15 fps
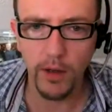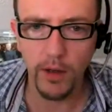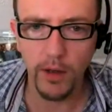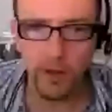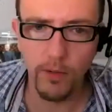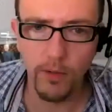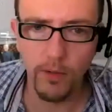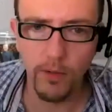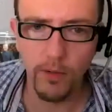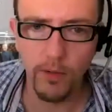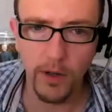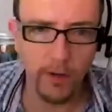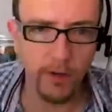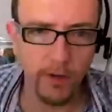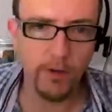is use
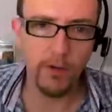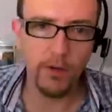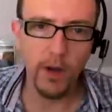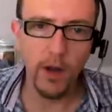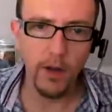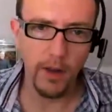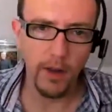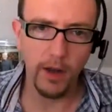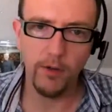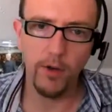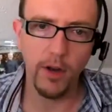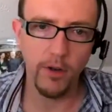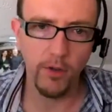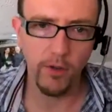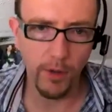that
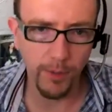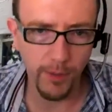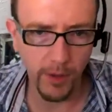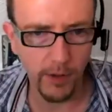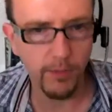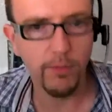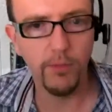transcript to